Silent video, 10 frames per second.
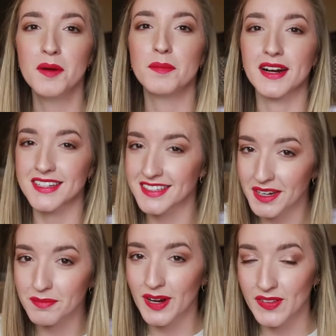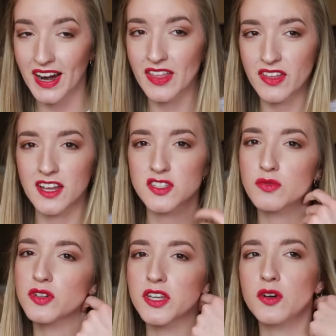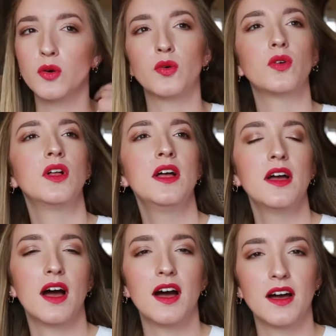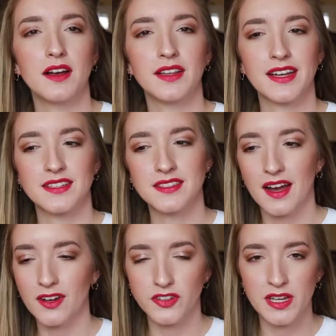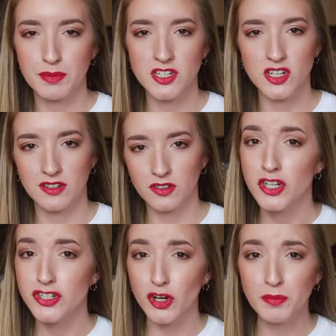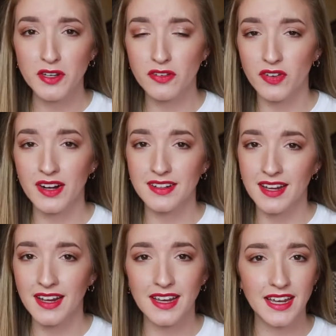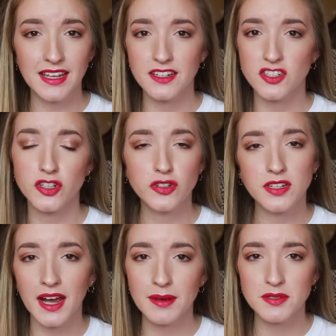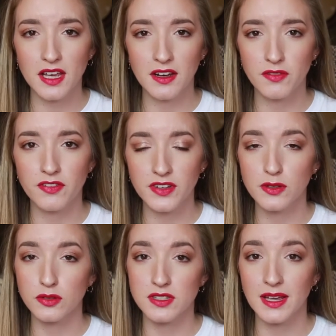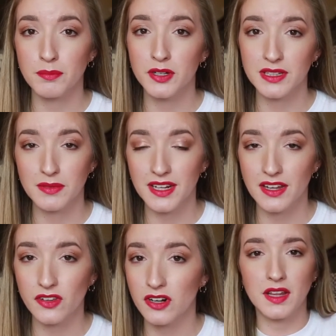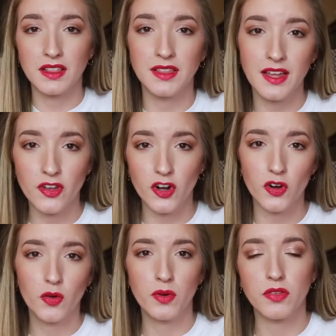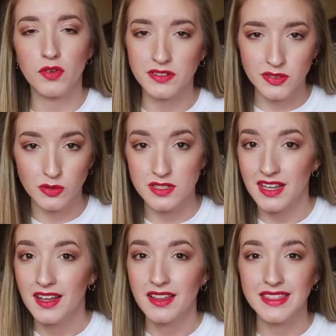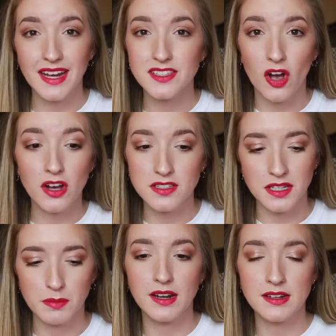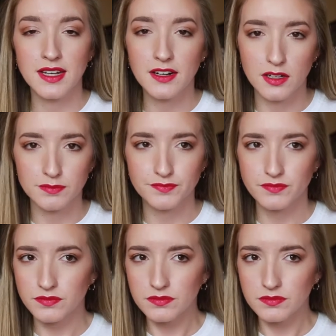but I stand by that. I think it's a really cool like style tip in general. Don't be afraid to take in 2 types of feels and put them together. Leather with ruffles. That's awesome. Denim